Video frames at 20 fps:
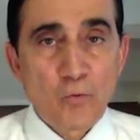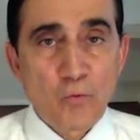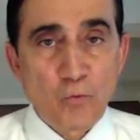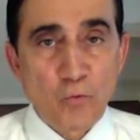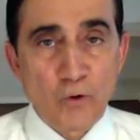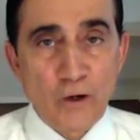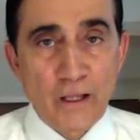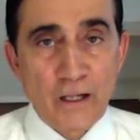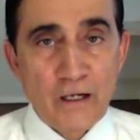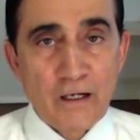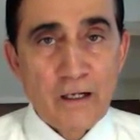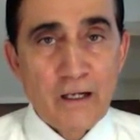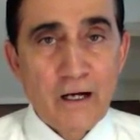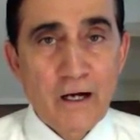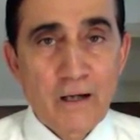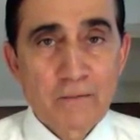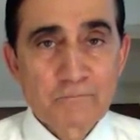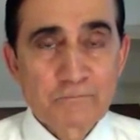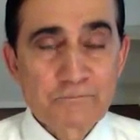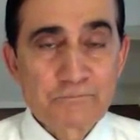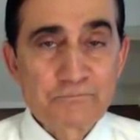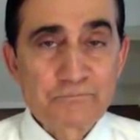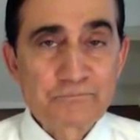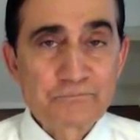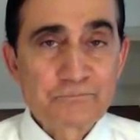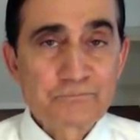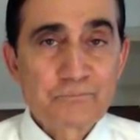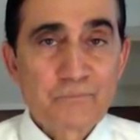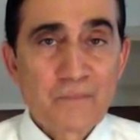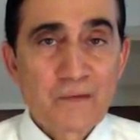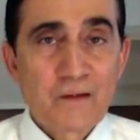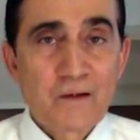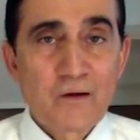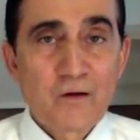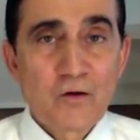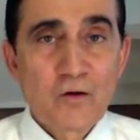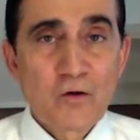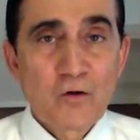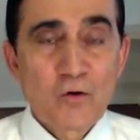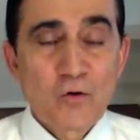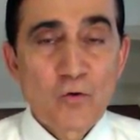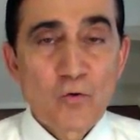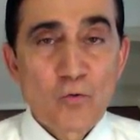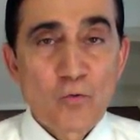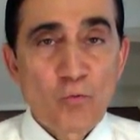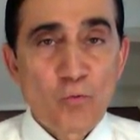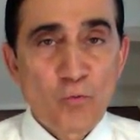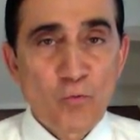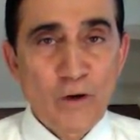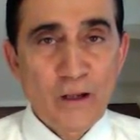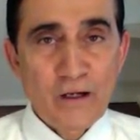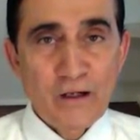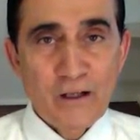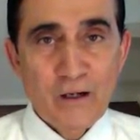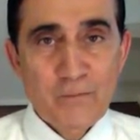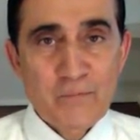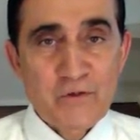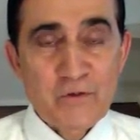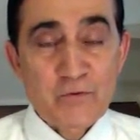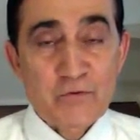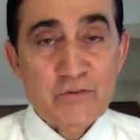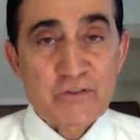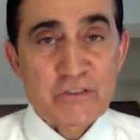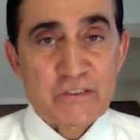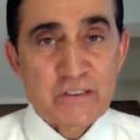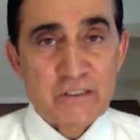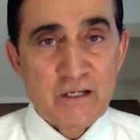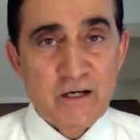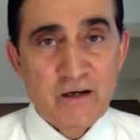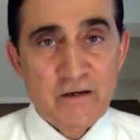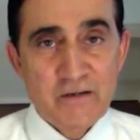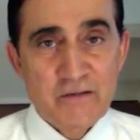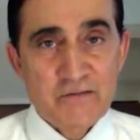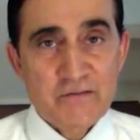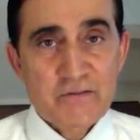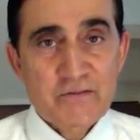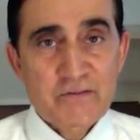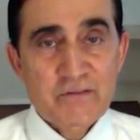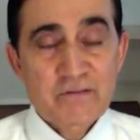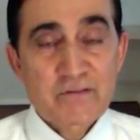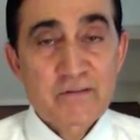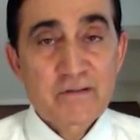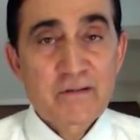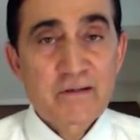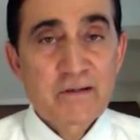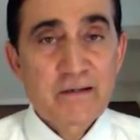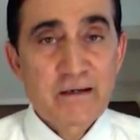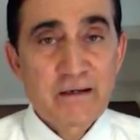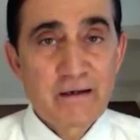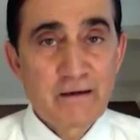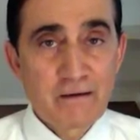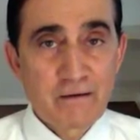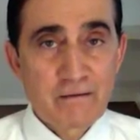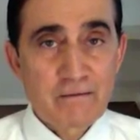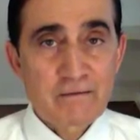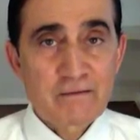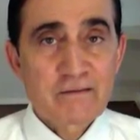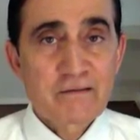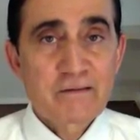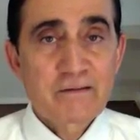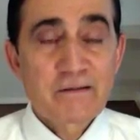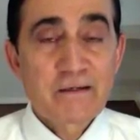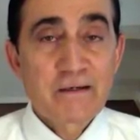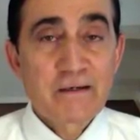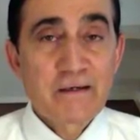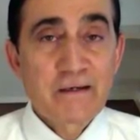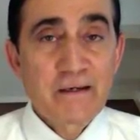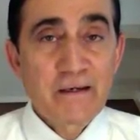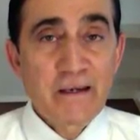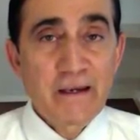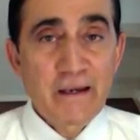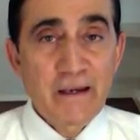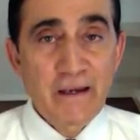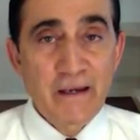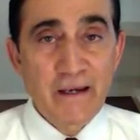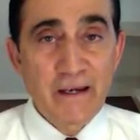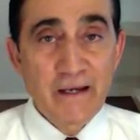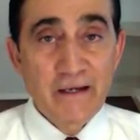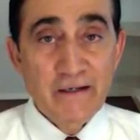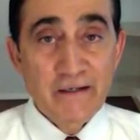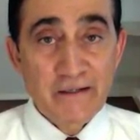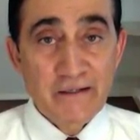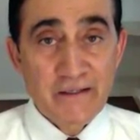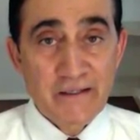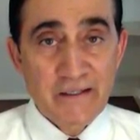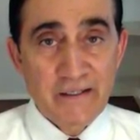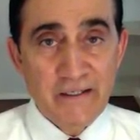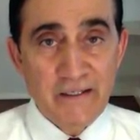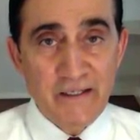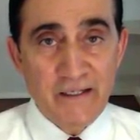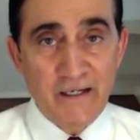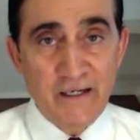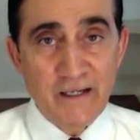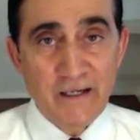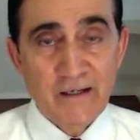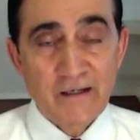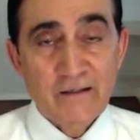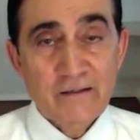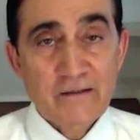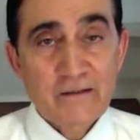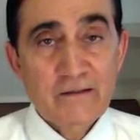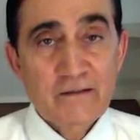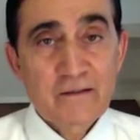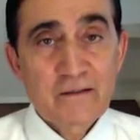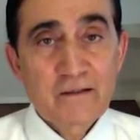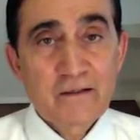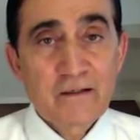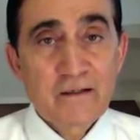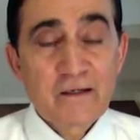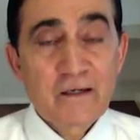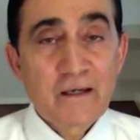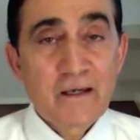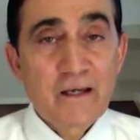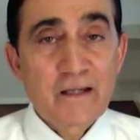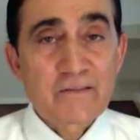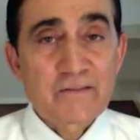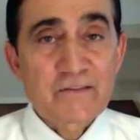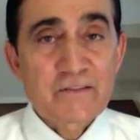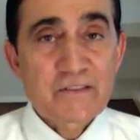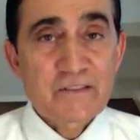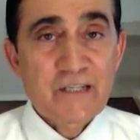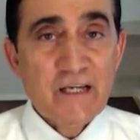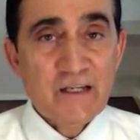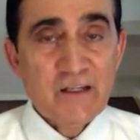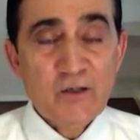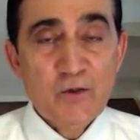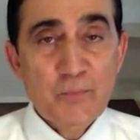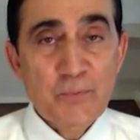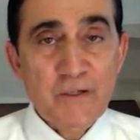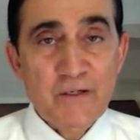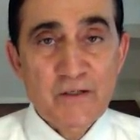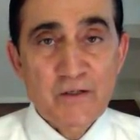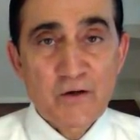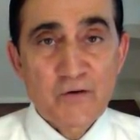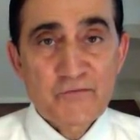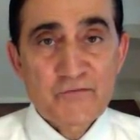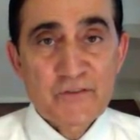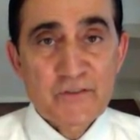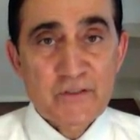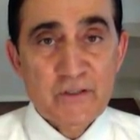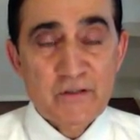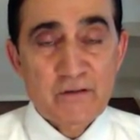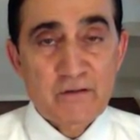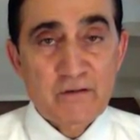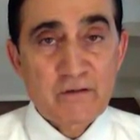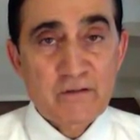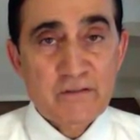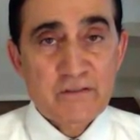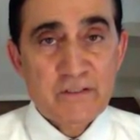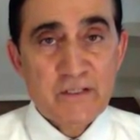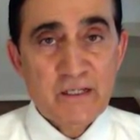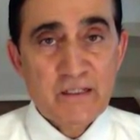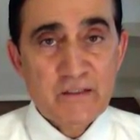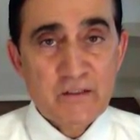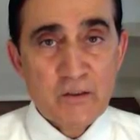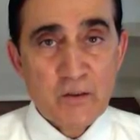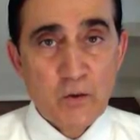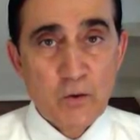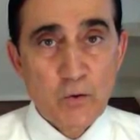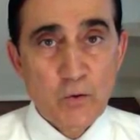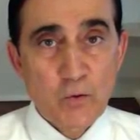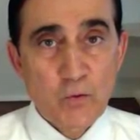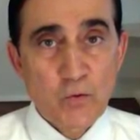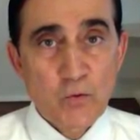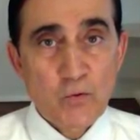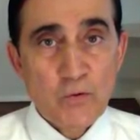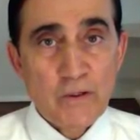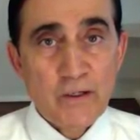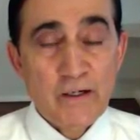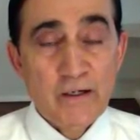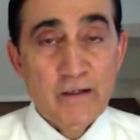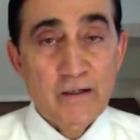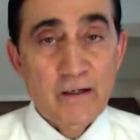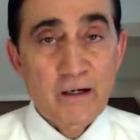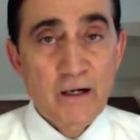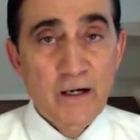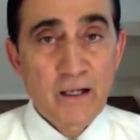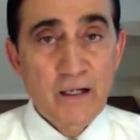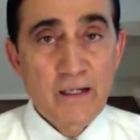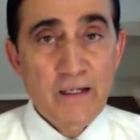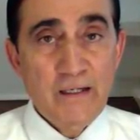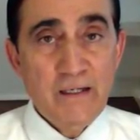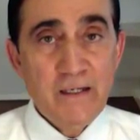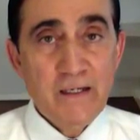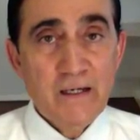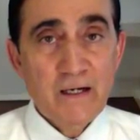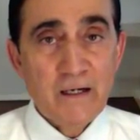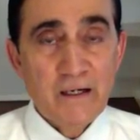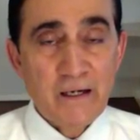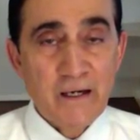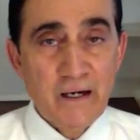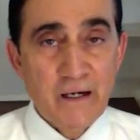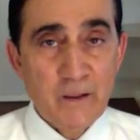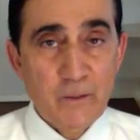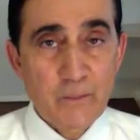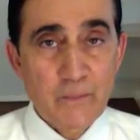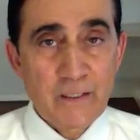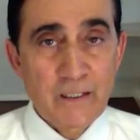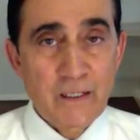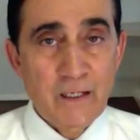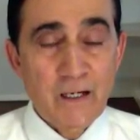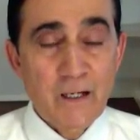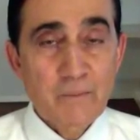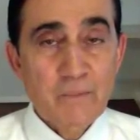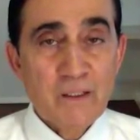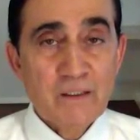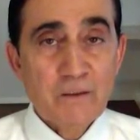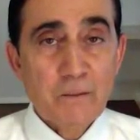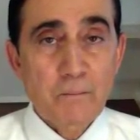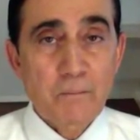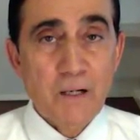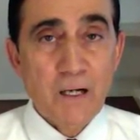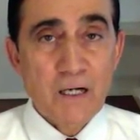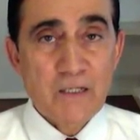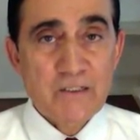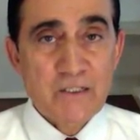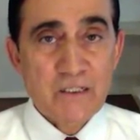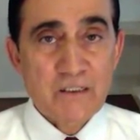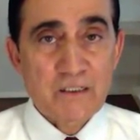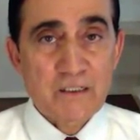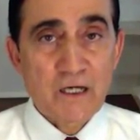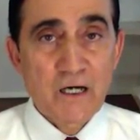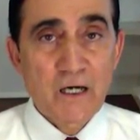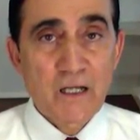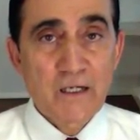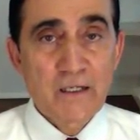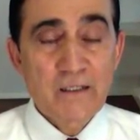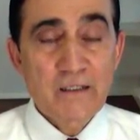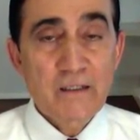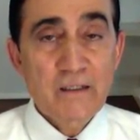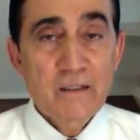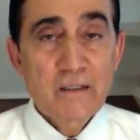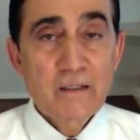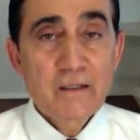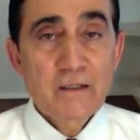Welcome. Welcome to Science, Health, and Healing Encyclopedia of Children's Health Corps and Ali Academy. I'm Dr. Majid Ali.